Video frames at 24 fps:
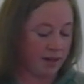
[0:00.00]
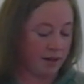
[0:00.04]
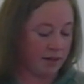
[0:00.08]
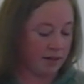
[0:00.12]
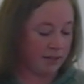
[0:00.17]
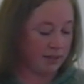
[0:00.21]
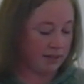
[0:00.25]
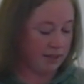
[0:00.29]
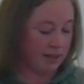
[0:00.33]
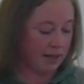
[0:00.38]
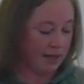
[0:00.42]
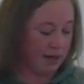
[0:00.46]
are
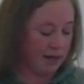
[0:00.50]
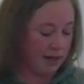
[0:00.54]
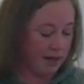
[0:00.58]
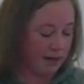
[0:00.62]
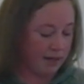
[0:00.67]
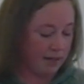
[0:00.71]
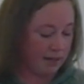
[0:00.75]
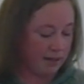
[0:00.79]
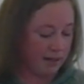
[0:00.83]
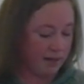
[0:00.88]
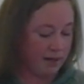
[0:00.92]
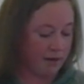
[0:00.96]

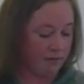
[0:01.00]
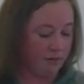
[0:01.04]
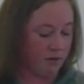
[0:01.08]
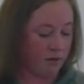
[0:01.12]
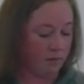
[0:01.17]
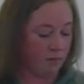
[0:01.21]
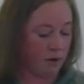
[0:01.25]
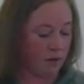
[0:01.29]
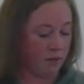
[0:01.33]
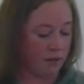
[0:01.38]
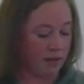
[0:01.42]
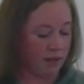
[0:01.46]
disconnected
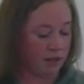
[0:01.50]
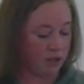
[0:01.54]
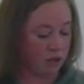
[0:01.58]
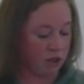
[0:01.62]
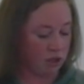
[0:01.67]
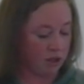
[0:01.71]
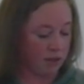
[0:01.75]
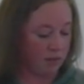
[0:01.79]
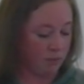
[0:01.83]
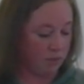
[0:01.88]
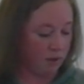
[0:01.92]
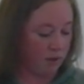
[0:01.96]
from our
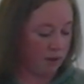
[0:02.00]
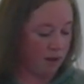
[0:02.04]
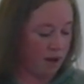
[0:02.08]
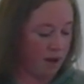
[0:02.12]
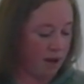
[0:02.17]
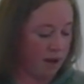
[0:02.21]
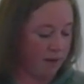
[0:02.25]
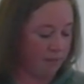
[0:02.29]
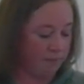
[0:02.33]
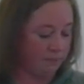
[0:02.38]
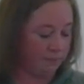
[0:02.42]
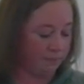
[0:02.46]
relationship with
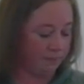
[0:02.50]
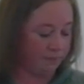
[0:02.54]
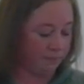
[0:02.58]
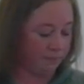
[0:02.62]
God.